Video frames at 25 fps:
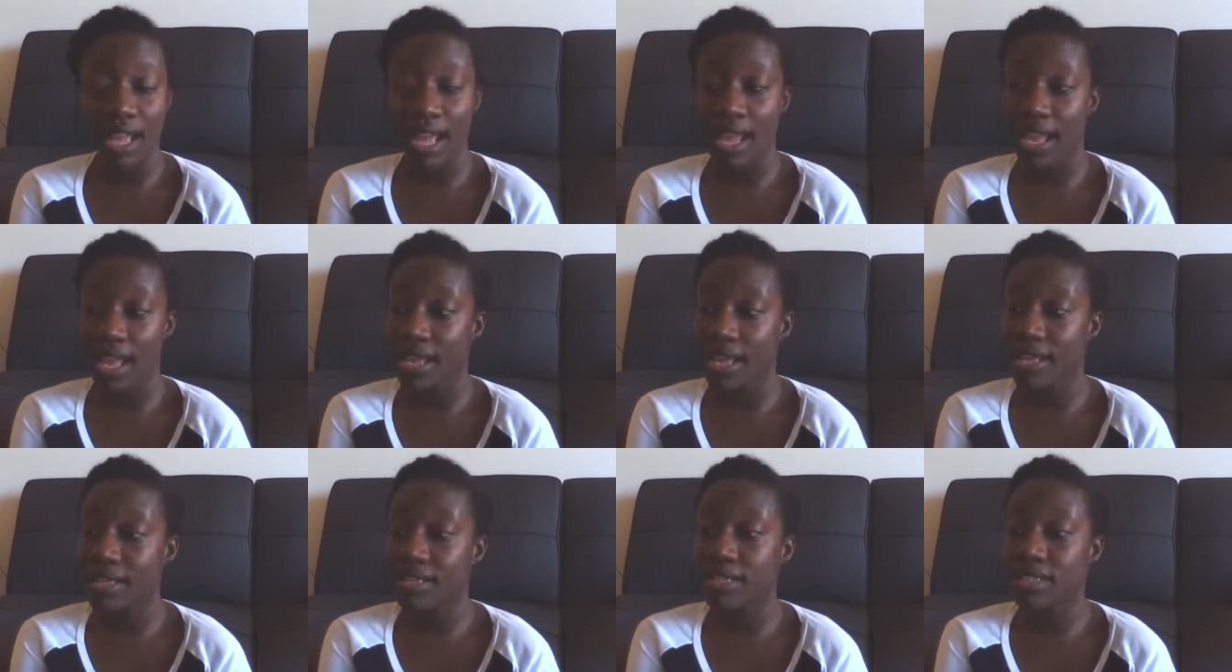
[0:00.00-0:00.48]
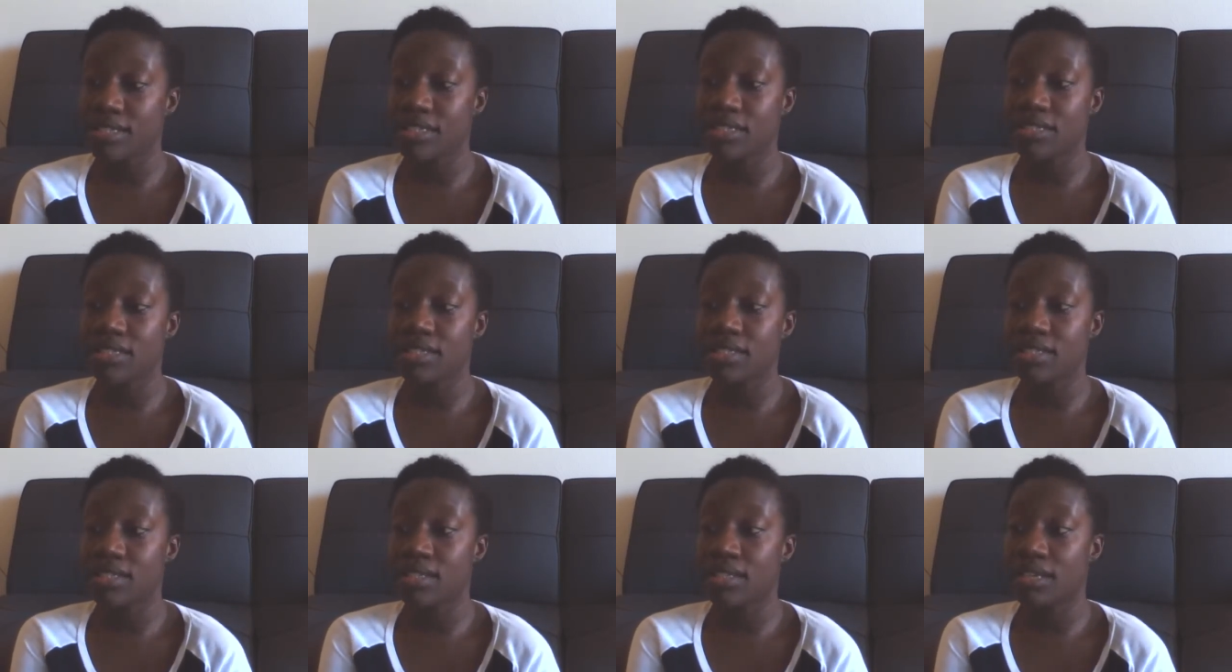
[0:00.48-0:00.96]

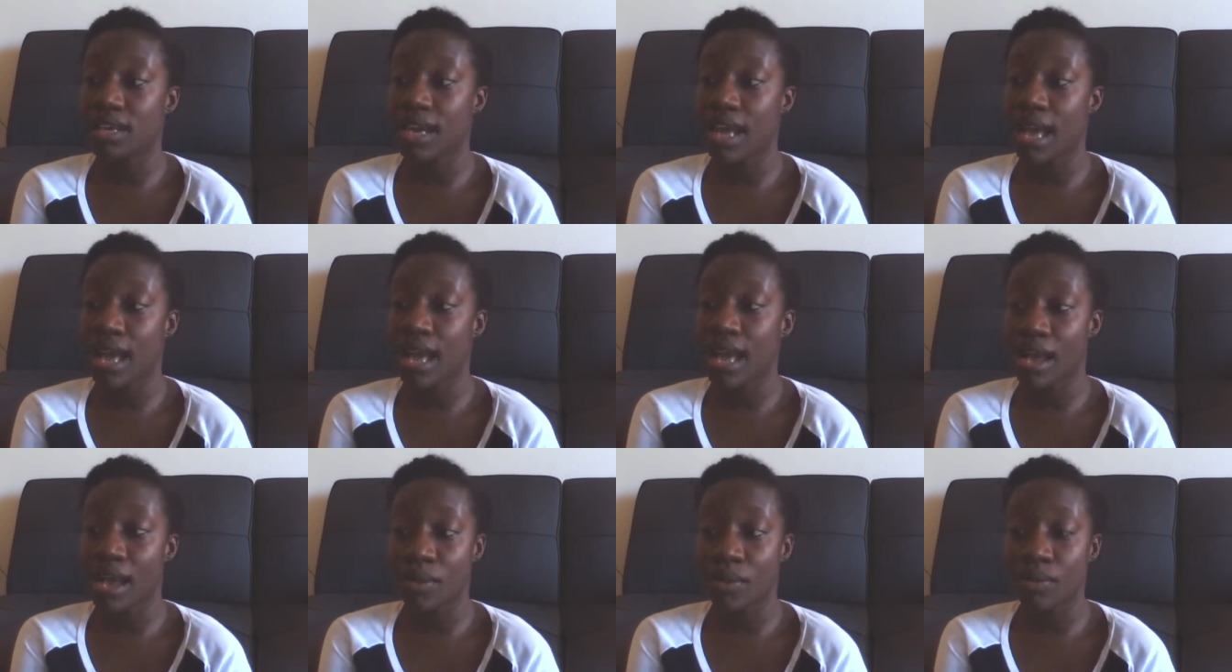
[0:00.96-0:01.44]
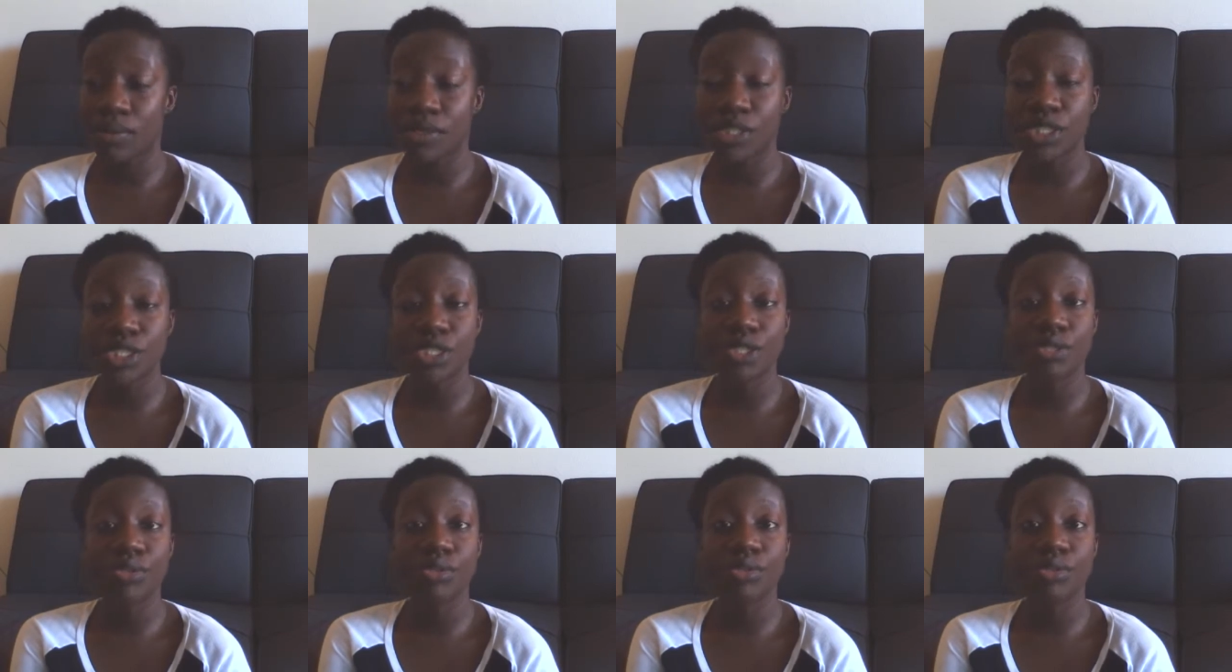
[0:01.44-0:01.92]
And I
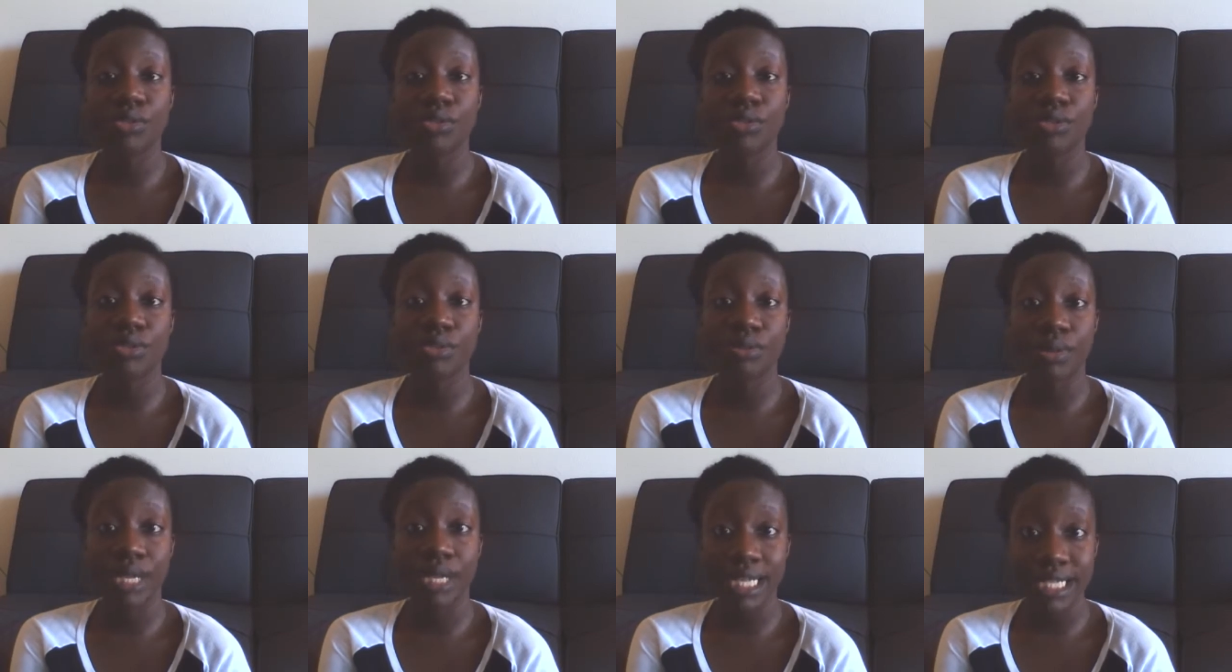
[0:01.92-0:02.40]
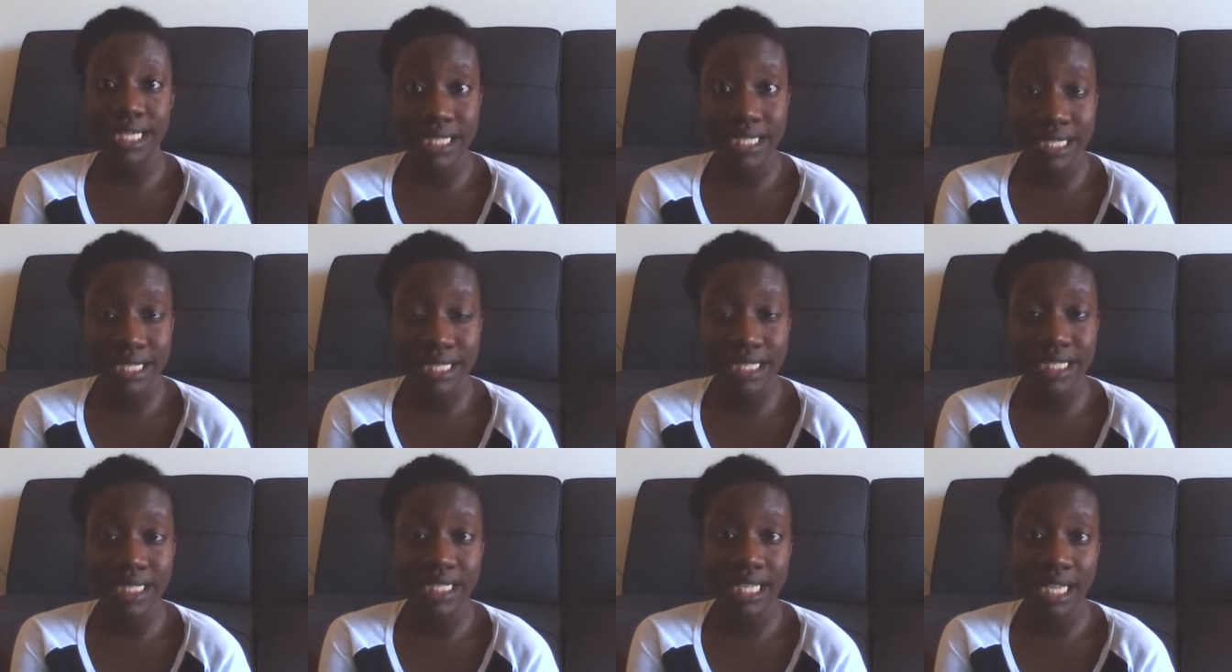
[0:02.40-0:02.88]
wish you great
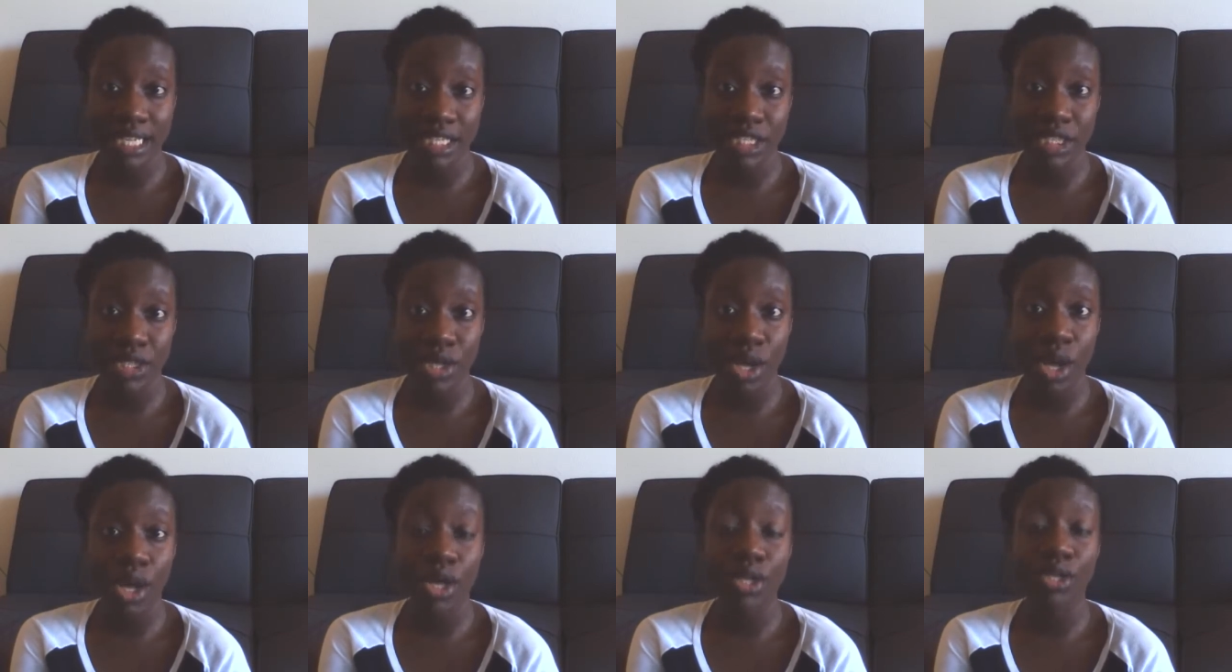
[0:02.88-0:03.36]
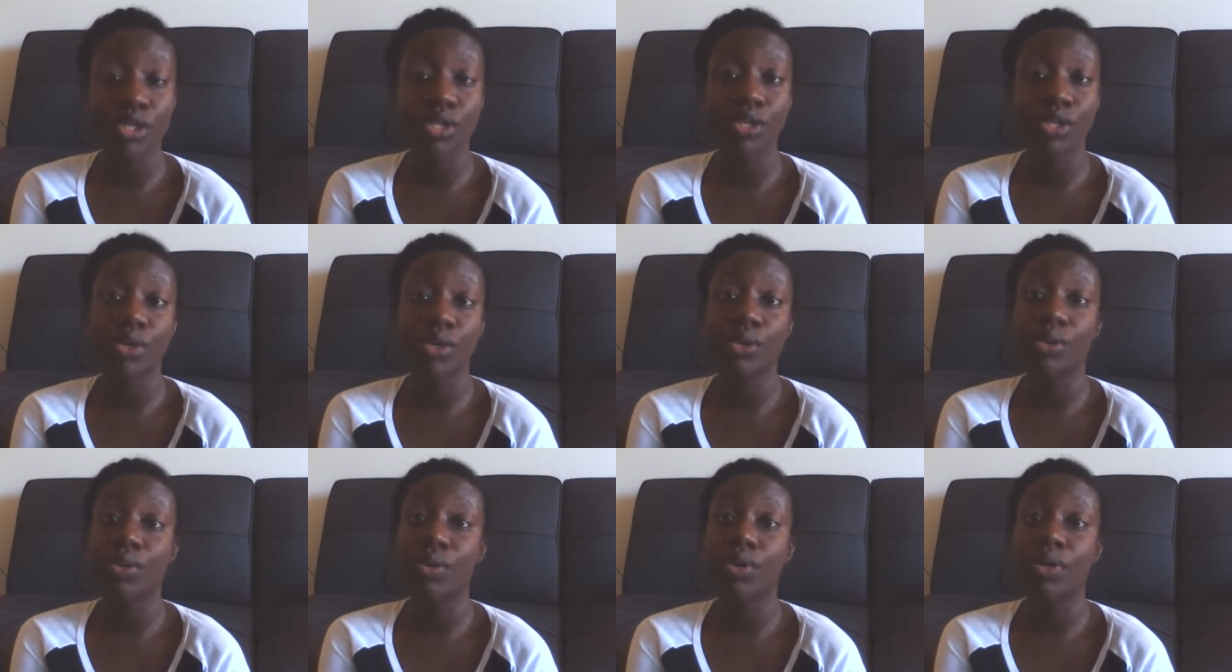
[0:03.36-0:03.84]
success on
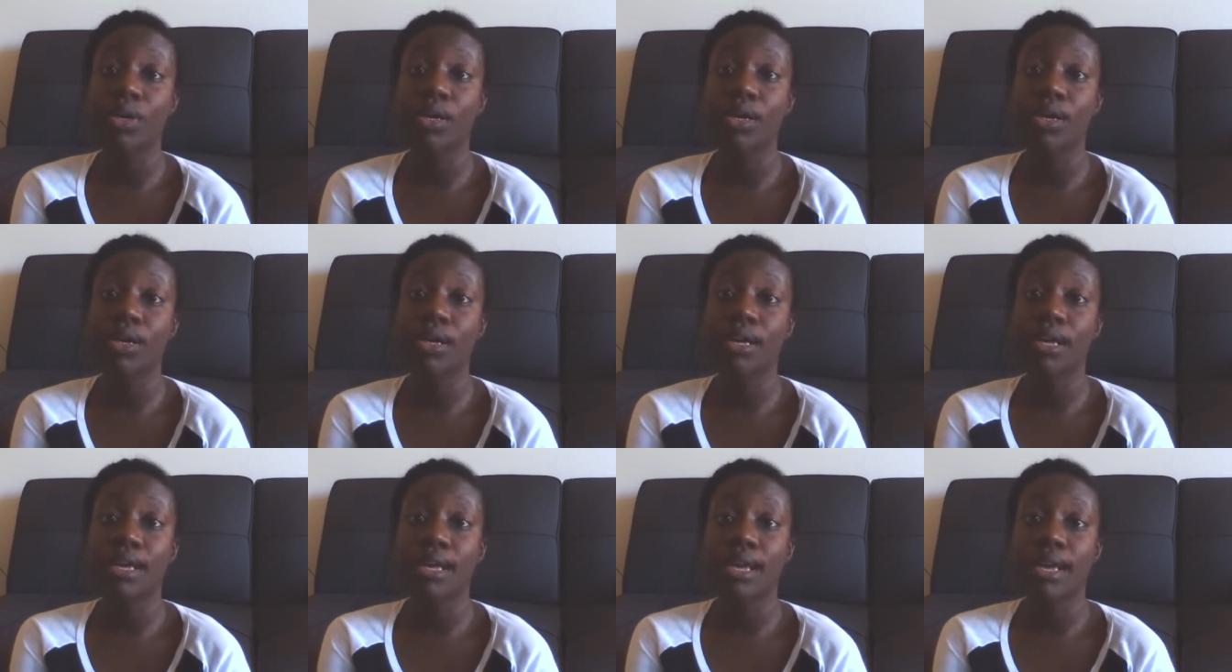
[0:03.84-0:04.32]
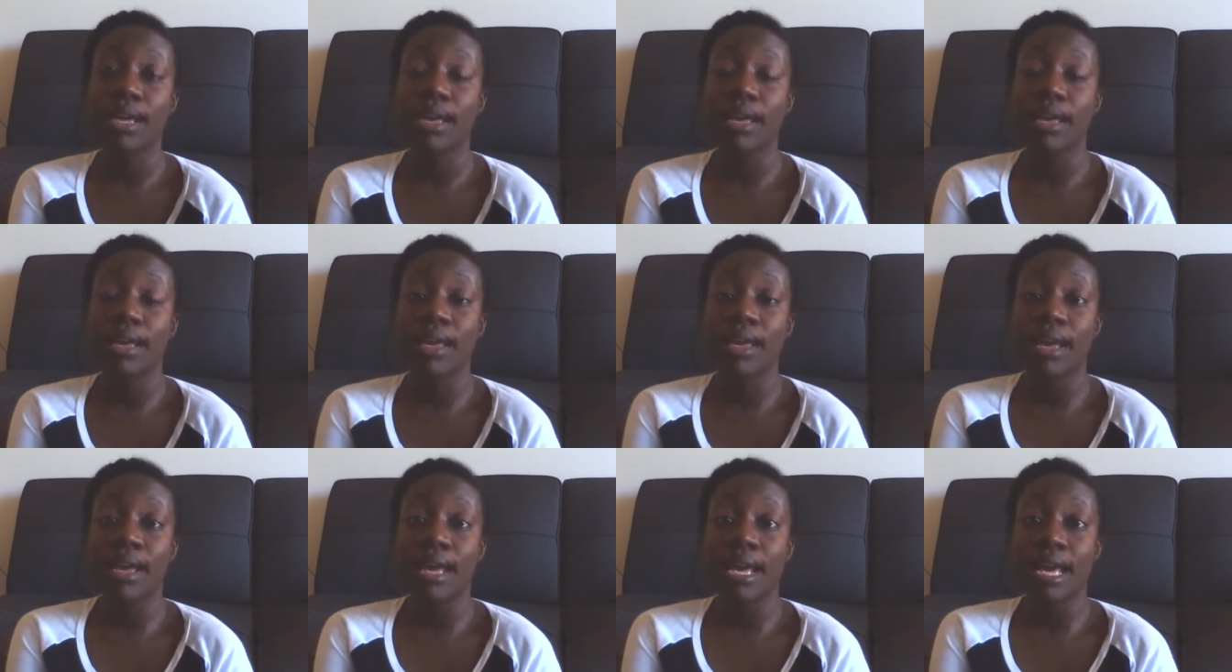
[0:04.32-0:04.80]
your
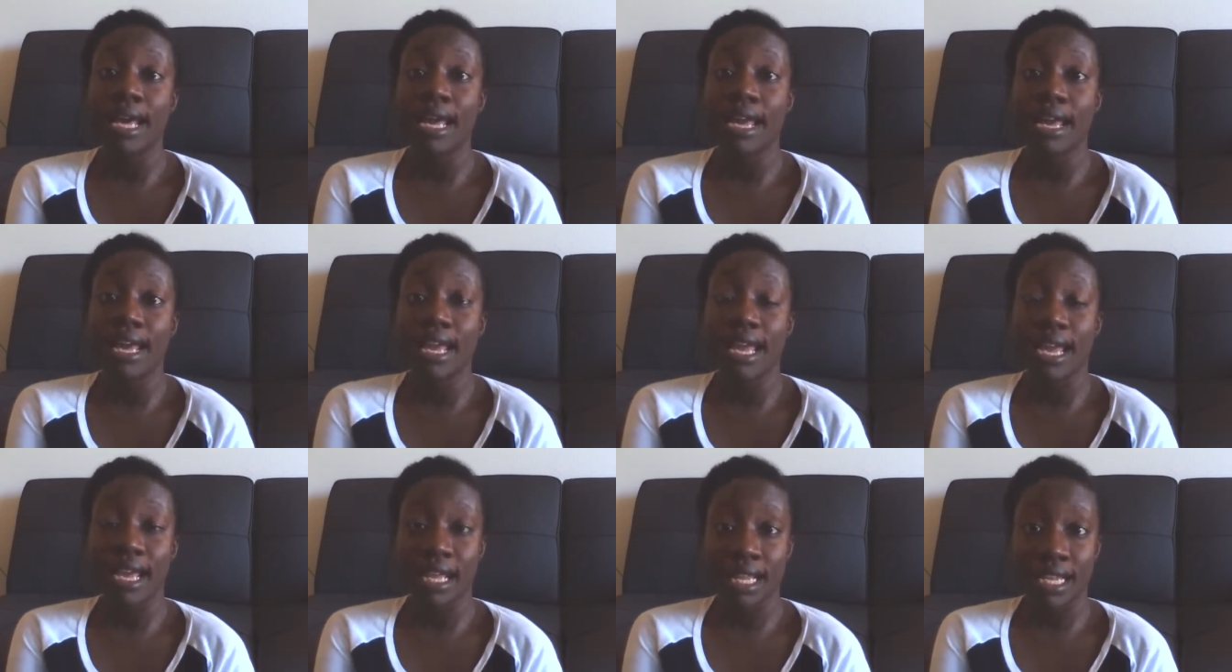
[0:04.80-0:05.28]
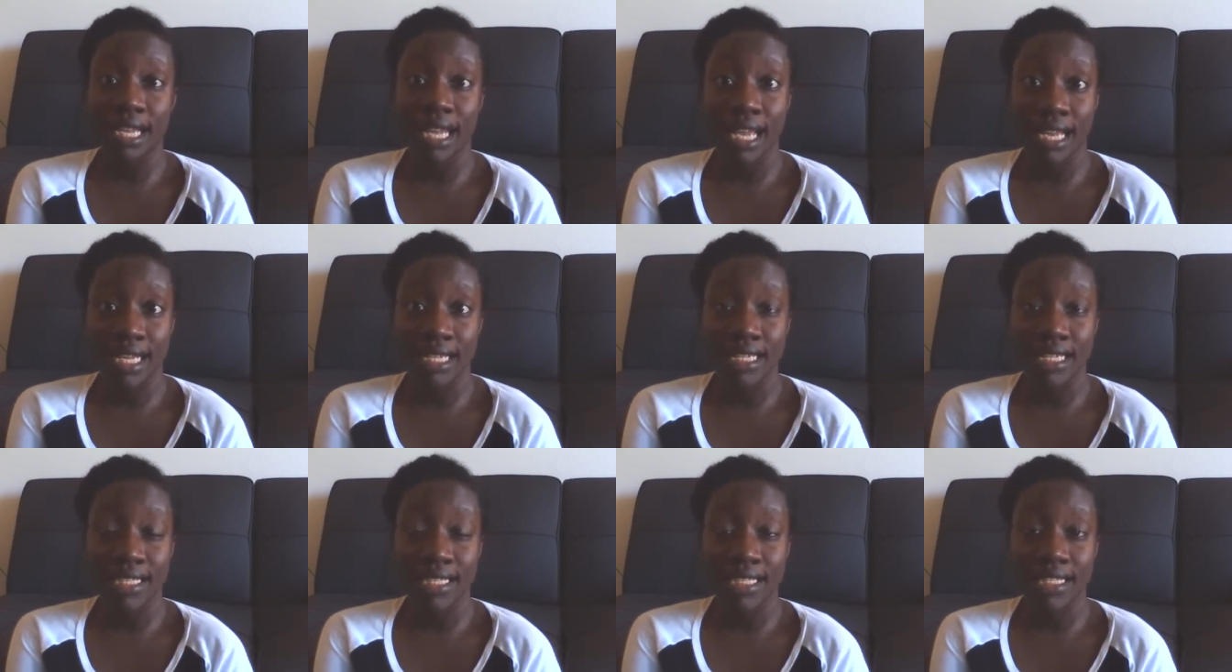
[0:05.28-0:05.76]

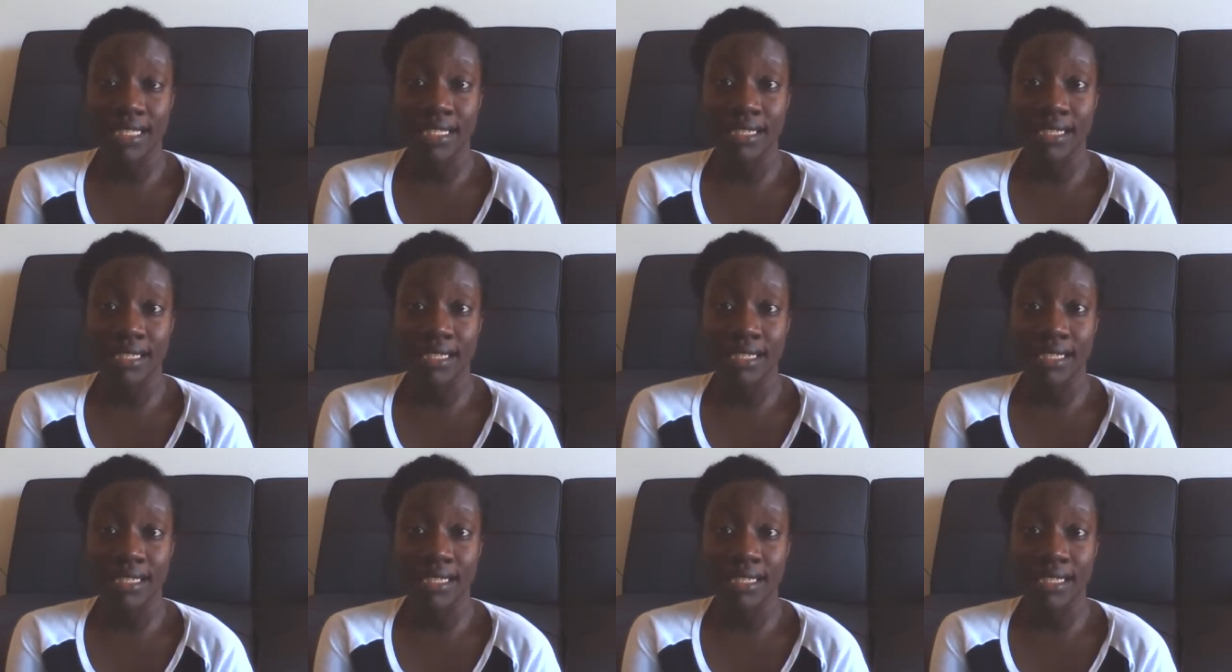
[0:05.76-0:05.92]
NCLEX